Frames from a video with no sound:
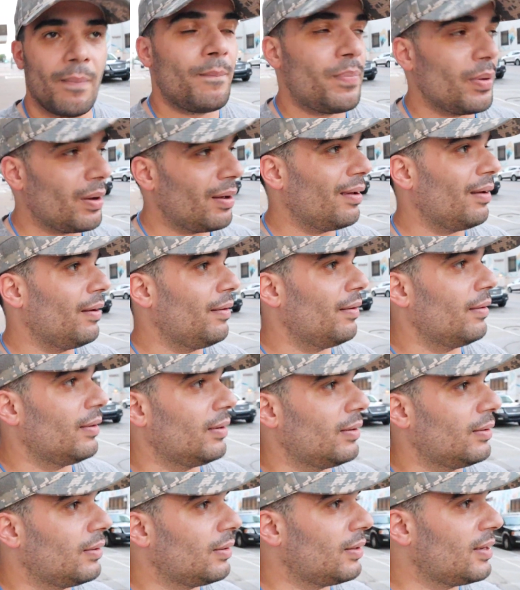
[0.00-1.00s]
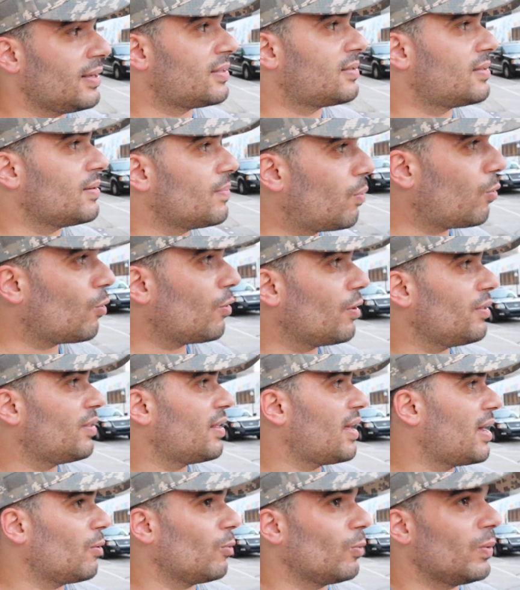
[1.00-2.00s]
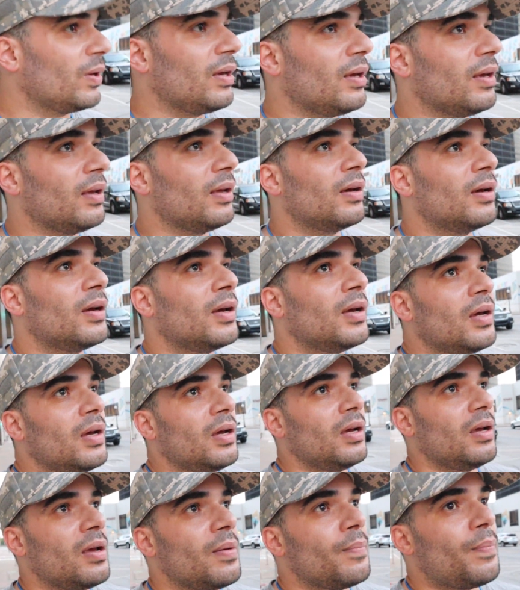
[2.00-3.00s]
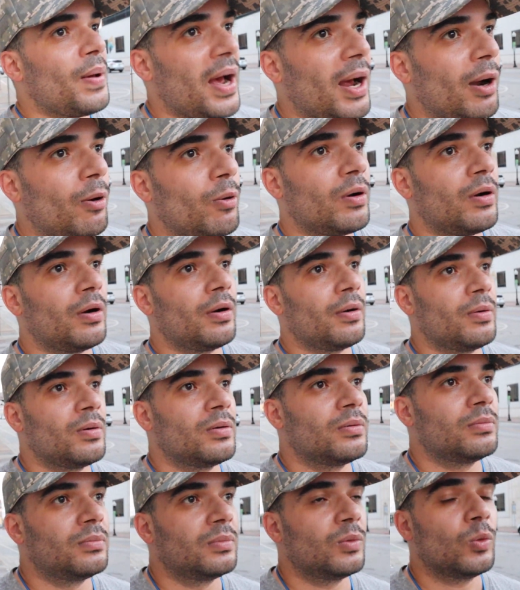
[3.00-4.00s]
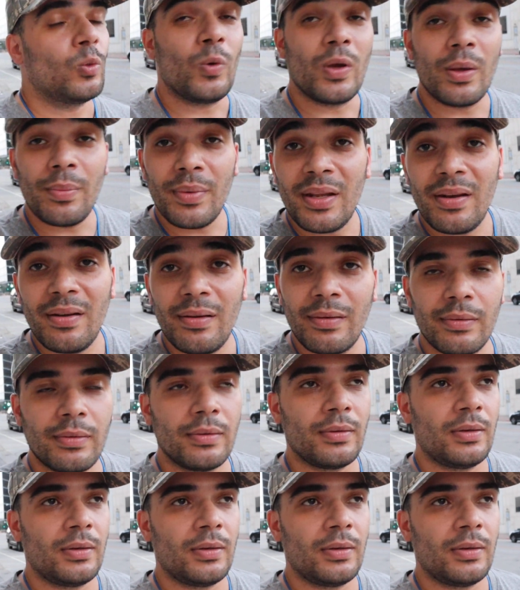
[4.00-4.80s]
but it's important that we empower women,